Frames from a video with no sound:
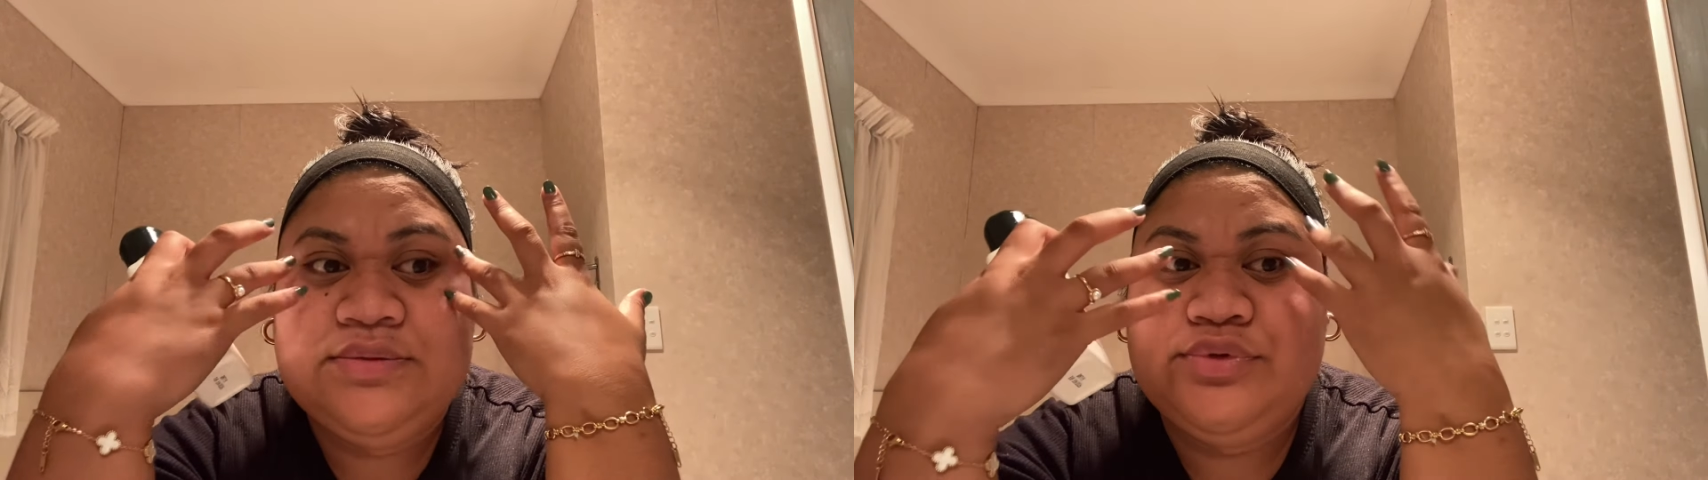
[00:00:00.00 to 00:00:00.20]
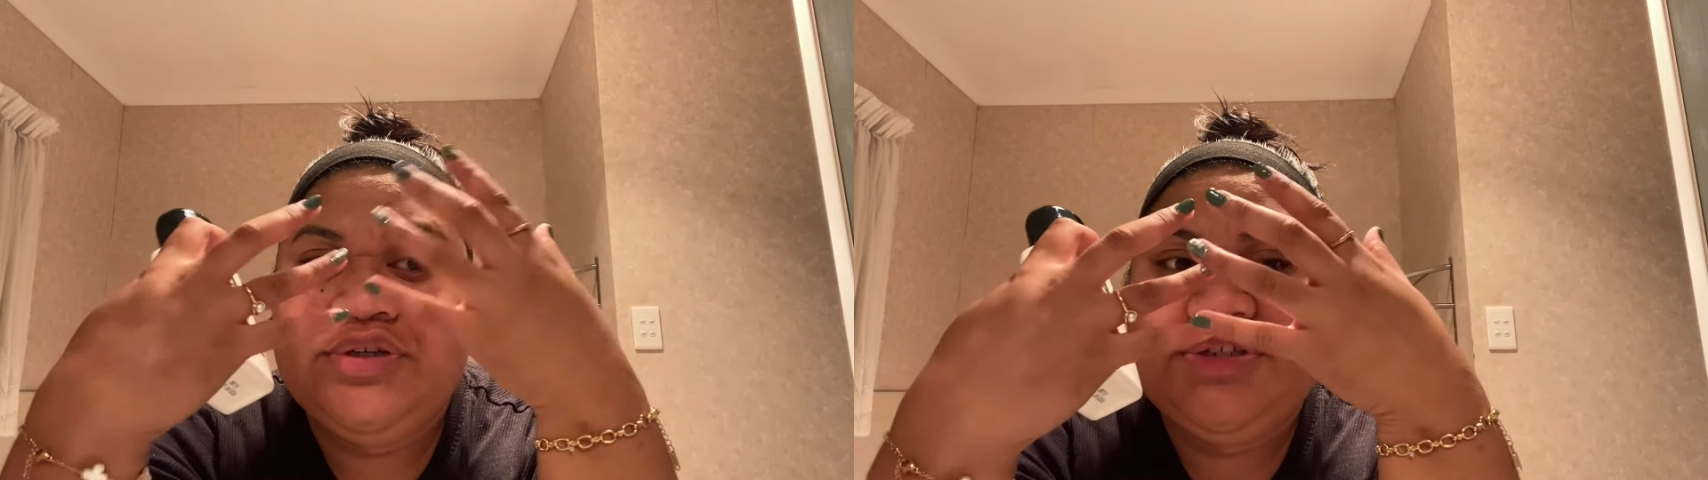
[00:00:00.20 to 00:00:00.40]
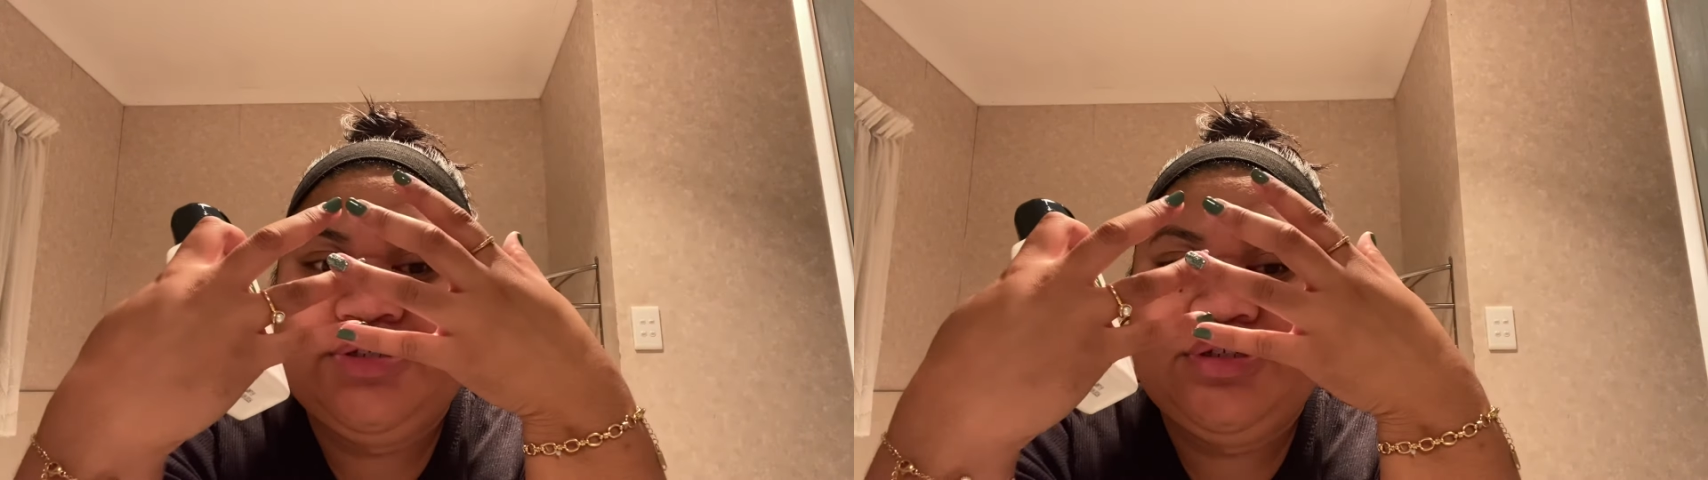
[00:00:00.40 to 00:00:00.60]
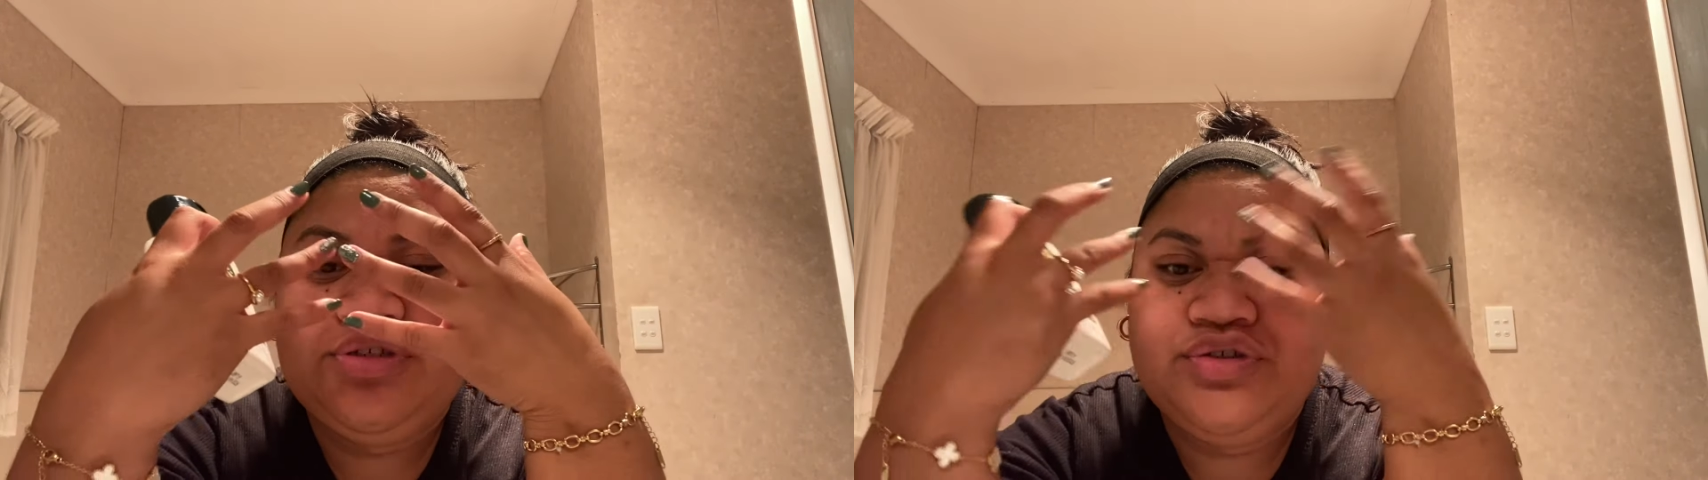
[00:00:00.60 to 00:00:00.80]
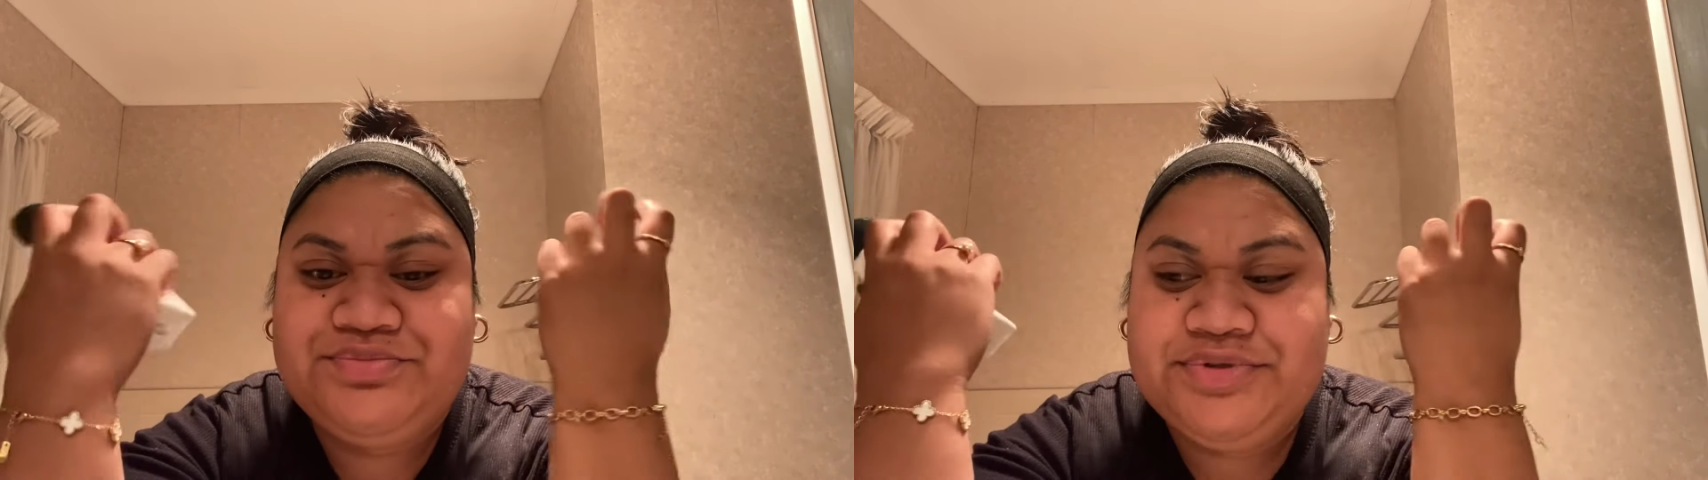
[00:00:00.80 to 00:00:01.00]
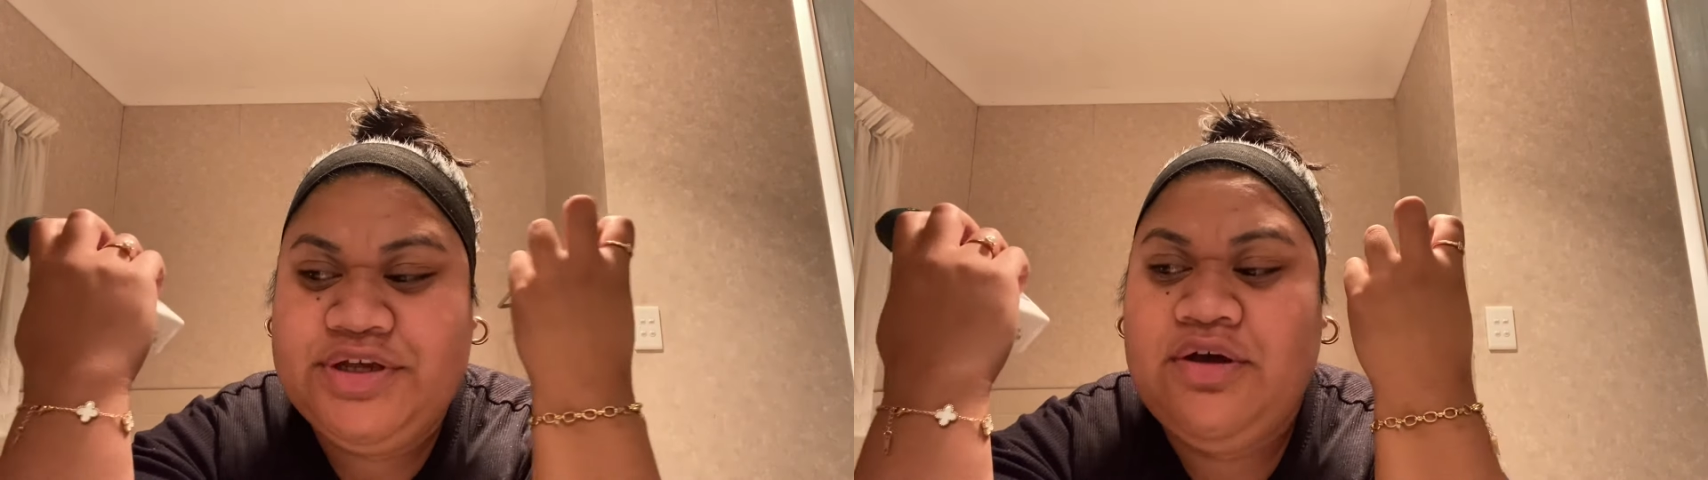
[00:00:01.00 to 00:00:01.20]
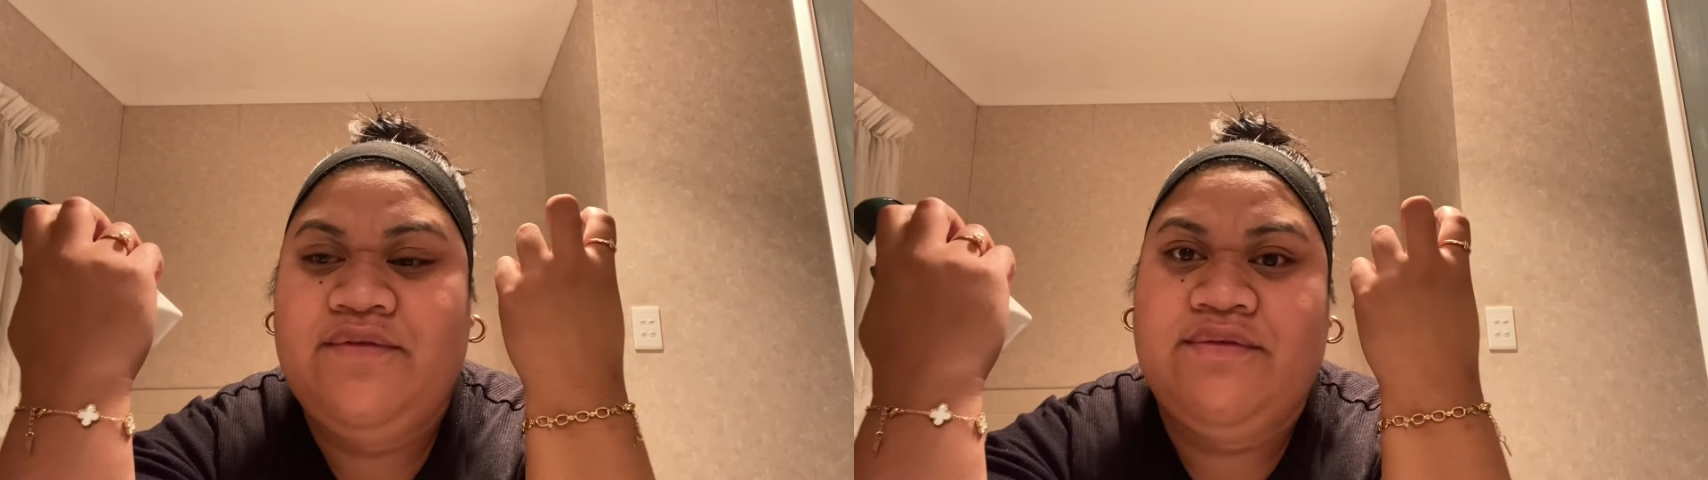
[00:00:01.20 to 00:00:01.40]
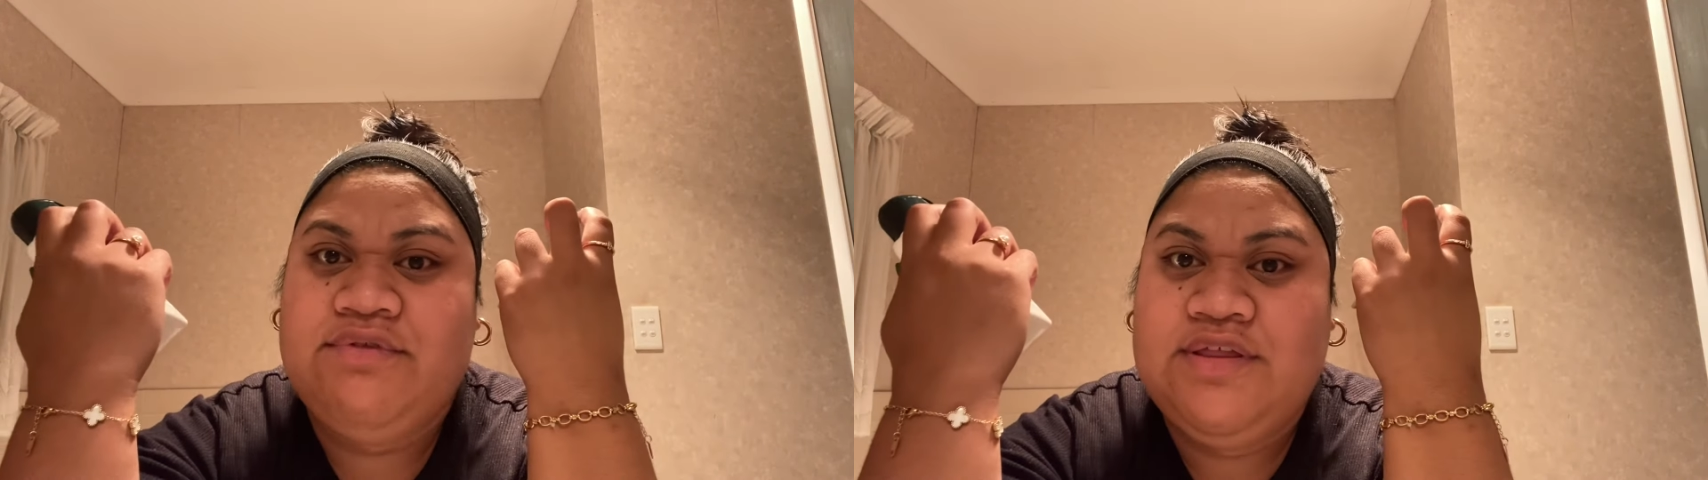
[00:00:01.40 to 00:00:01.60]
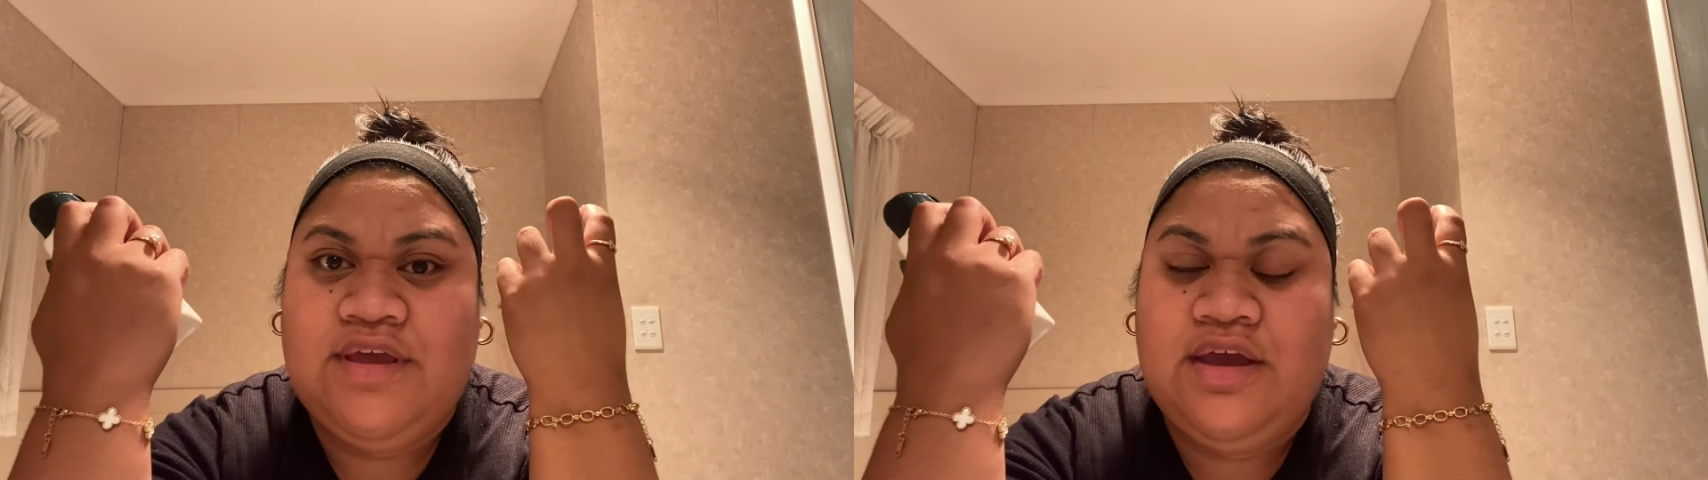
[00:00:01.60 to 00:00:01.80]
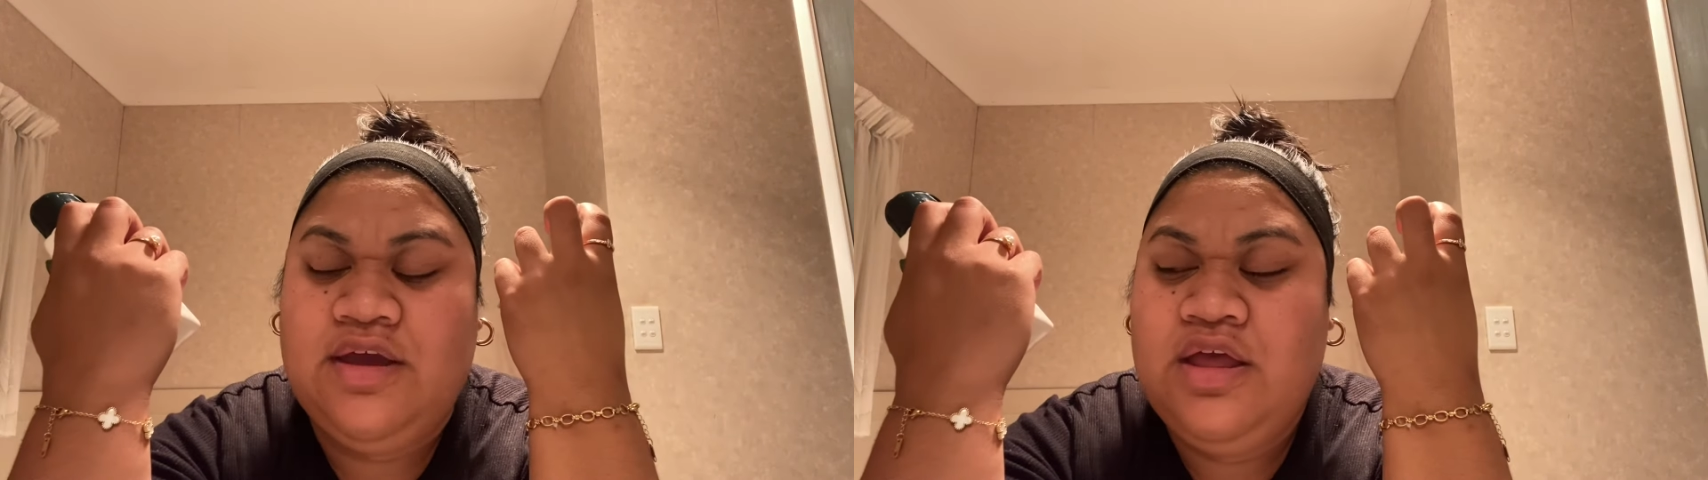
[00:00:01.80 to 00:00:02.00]
the more it just strips it of
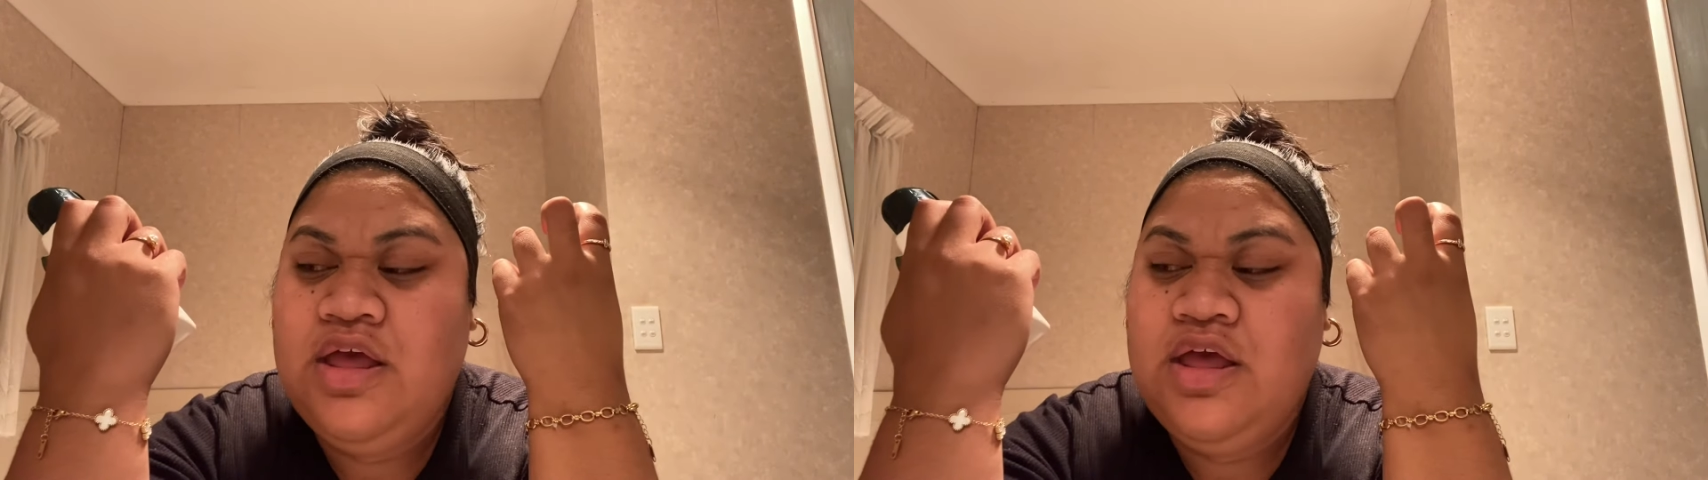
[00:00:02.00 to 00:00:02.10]
everything.